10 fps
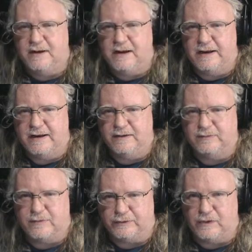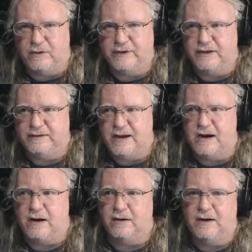and we're solving it
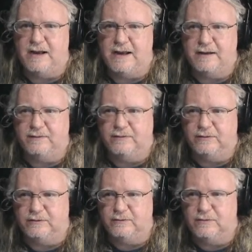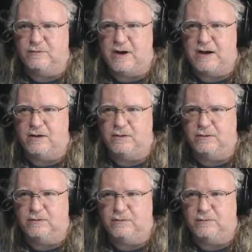there. And
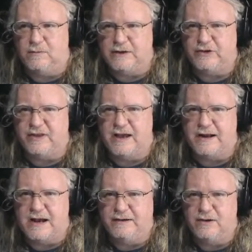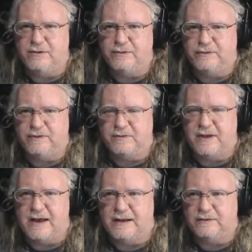while watching that, I noticed
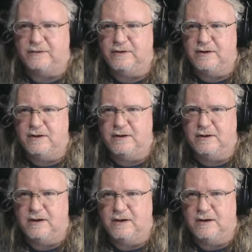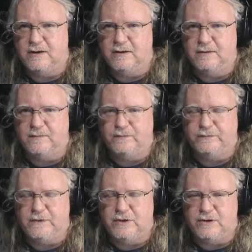that
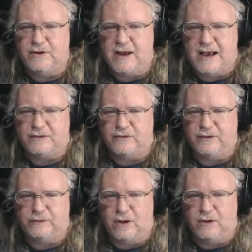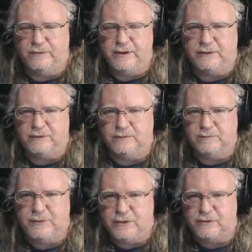you could actually solve it
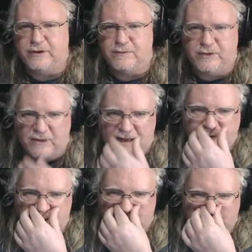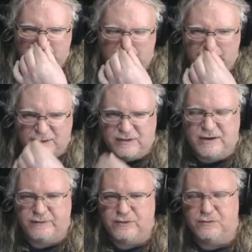purely with logic
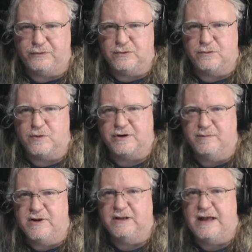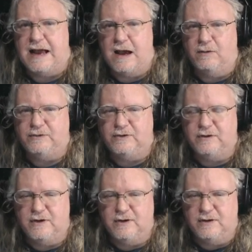if you sort of work middle out.
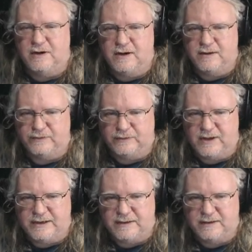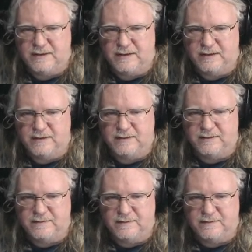It's like a